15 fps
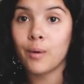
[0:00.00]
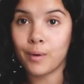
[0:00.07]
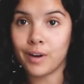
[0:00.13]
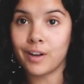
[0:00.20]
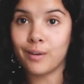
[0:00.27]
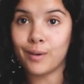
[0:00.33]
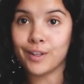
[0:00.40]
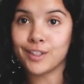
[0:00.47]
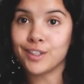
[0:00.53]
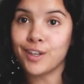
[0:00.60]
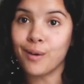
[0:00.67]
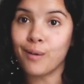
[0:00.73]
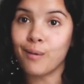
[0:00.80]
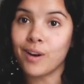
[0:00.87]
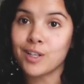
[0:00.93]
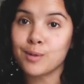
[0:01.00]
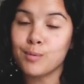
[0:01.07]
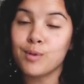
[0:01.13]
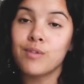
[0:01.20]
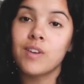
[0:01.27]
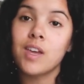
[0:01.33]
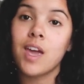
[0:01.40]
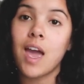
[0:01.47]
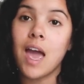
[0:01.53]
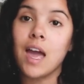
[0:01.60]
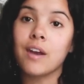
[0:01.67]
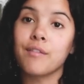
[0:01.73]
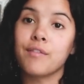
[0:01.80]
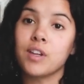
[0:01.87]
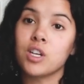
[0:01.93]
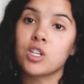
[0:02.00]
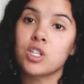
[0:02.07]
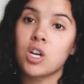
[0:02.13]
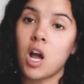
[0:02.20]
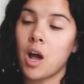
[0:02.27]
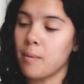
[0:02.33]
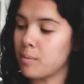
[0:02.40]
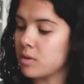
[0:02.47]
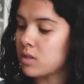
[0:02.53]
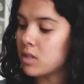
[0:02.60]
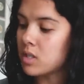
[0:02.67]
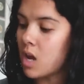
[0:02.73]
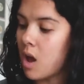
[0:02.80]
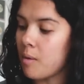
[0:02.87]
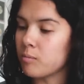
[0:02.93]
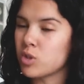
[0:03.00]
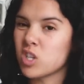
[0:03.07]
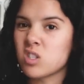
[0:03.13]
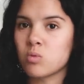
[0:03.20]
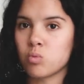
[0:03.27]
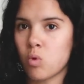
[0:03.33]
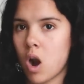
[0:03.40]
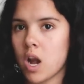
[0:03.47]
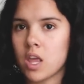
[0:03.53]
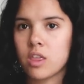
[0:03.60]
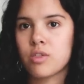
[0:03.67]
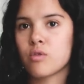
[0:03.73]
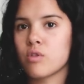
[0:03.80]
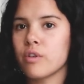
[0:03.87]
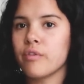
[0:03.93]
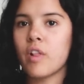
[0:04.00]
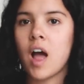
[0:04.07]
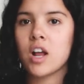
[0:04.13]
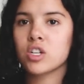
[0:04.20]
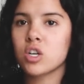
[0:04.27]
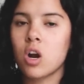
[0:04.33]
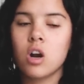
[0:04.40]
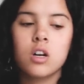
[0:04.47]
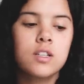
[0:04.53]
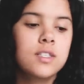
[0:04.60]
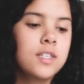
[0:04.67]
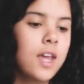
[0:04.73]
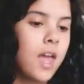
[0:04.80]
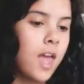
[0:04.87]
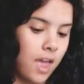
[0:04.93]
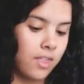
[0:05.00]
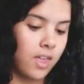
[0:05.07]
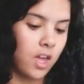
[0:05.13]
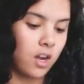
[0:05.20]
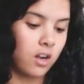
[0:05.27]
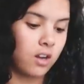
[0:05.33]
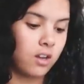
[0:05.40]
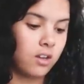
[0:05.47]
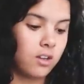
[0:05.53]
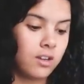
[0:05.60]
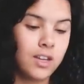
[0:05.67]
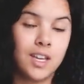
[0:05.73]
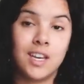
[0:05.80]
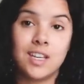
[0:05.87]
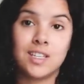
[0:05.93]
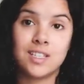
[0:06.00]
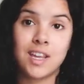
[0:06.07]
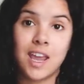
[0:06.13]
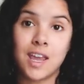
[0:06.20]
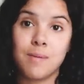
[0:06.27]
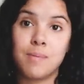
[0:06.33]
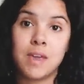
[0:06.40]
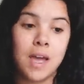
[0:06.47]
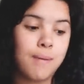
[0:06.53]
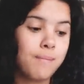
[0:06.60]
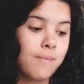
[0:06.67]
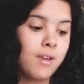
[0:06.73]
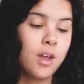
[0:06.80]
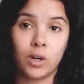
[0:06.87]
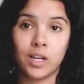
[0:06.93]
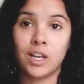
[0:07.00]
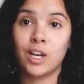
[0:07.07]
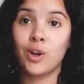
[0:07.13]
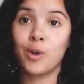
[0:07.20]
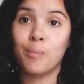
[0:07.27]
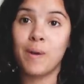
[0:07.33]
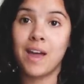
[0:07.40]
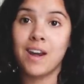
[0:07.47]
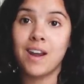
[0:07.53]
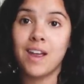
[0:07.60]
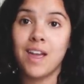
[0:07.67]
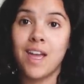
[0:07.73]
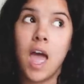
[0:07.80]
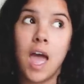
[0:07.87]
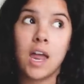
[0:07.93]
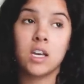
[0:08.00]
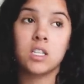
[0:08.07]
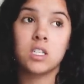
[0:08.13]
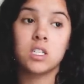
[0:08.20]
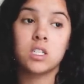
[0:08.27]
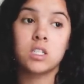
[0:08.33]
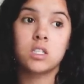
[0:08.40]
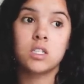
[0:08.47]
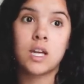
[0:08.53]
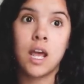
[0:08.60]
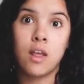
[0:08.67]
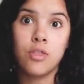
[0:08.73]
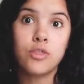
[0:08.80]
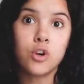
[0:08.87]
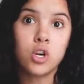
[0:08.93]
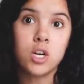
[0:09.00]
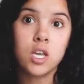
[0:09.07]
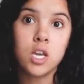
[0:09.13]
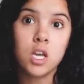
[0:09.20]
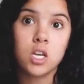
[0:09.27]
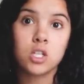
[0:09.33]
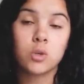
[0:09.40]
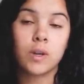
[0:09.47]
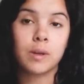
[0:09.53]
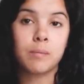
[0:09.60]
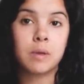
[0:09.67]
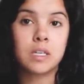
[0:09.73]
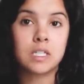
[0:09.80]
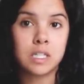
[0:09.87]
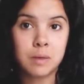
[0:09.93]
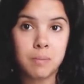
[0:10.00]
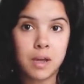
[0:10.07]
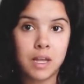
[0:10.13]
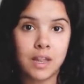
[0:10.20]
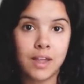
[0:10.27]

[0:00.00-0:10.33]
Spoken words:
We're going to go and watch a movie and finish up some just running through the flashcards. And then it is 8 p.m. We're gonna go to bed at 10:30 so I can be asleep by